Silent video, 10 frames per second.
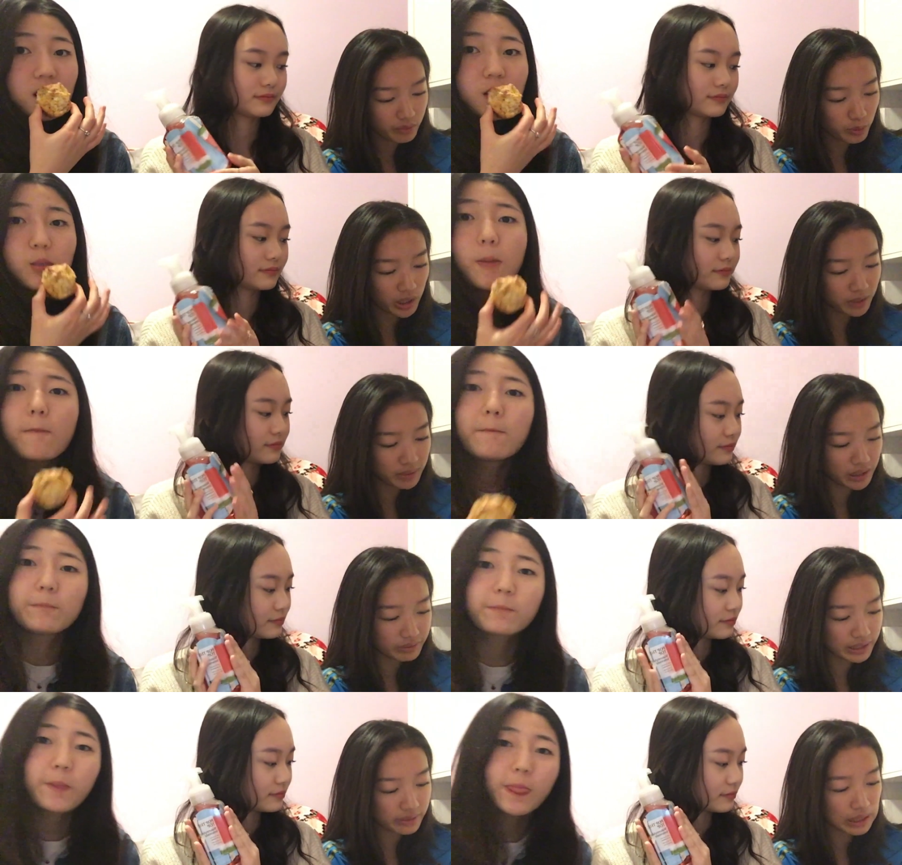Speaker 1: Watermelon,
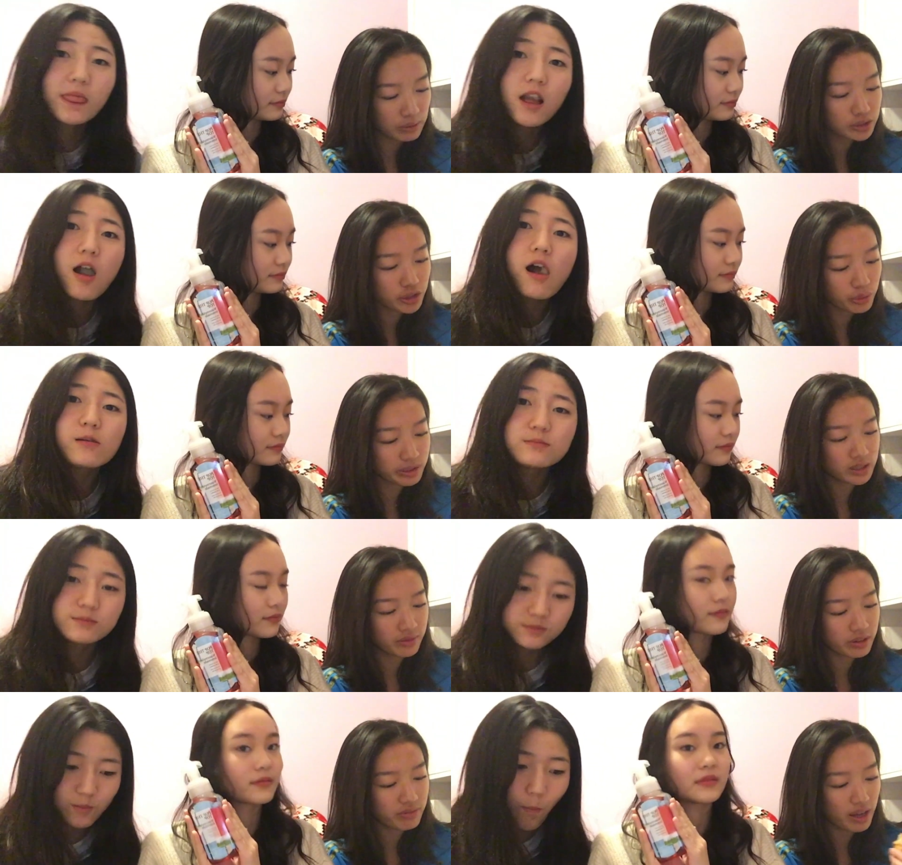right? That was
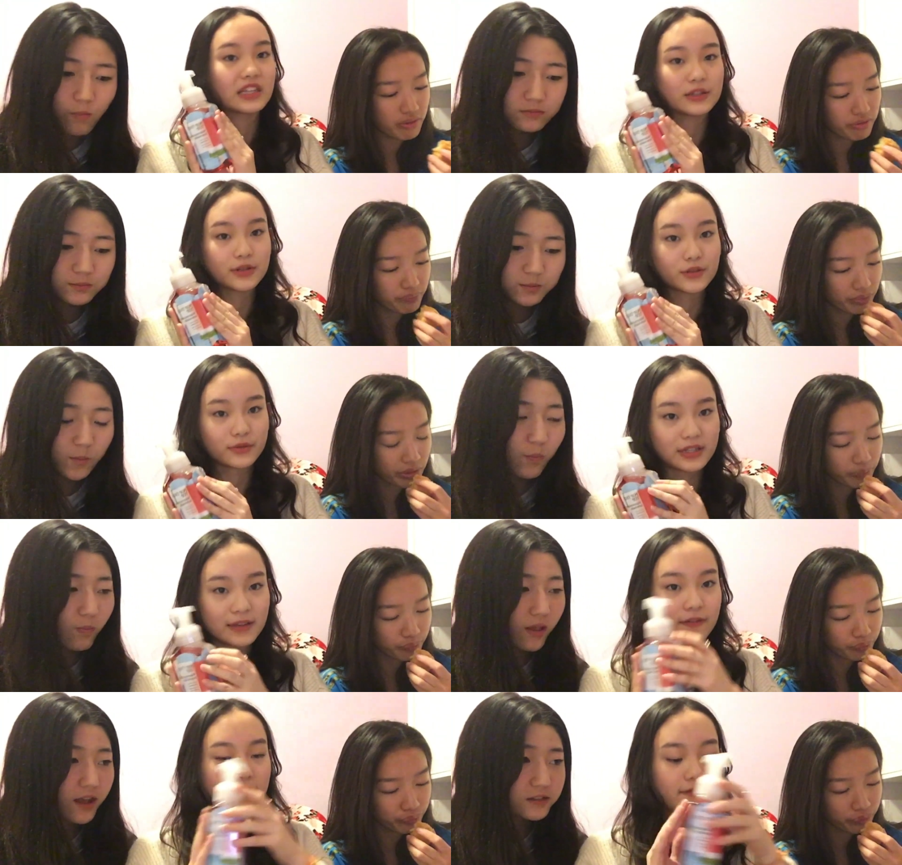375. This was
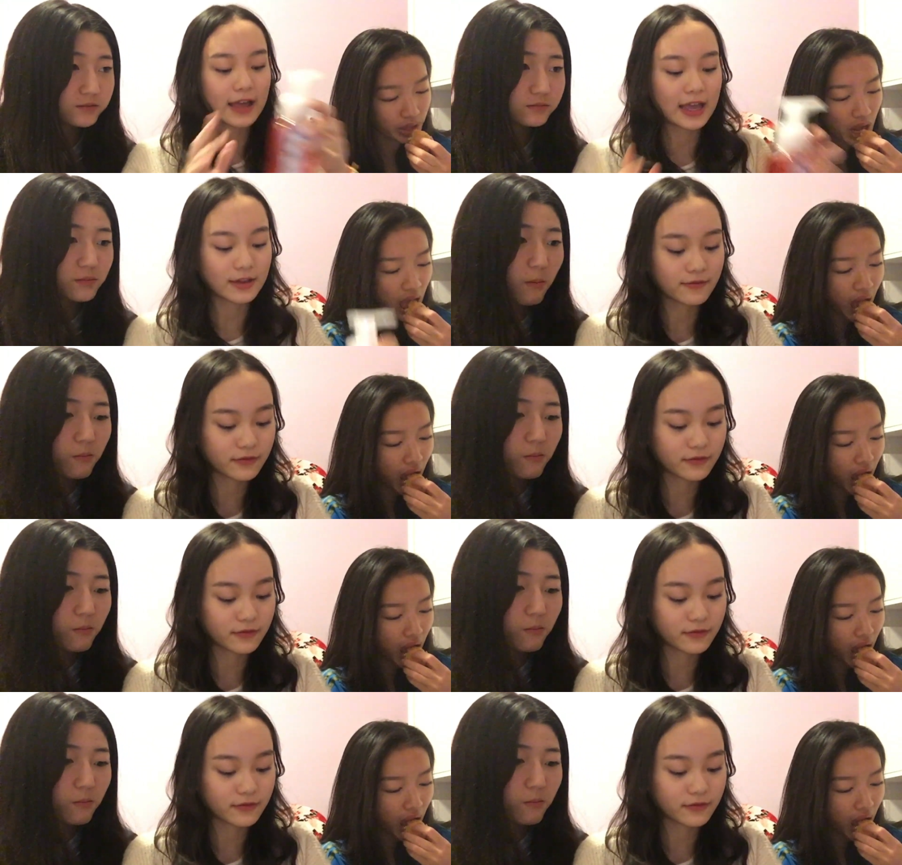375.